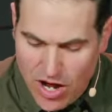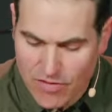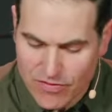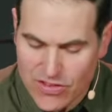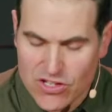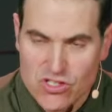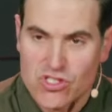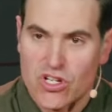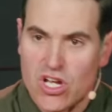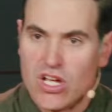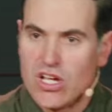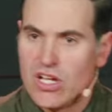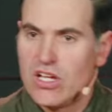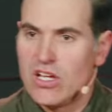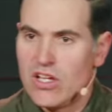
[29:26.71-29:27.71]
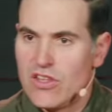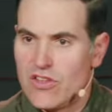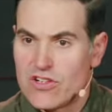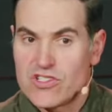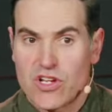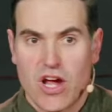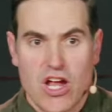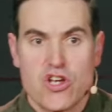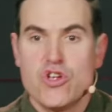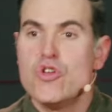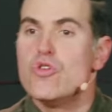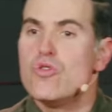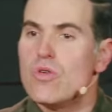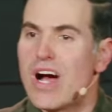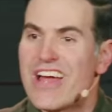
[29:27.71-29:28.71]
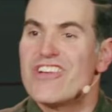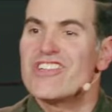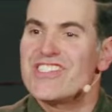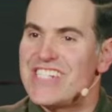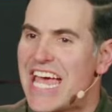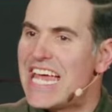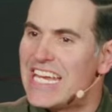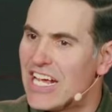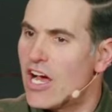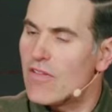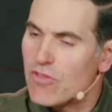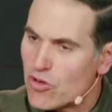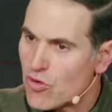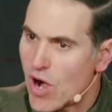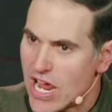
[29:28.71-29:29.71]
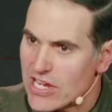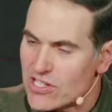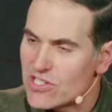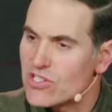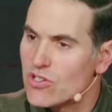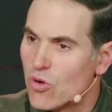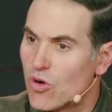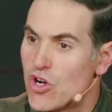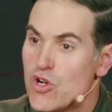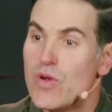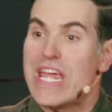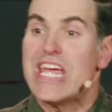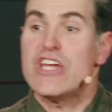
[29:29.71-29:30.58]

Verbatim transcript: Often there's, there's a new understanding of Christ or a new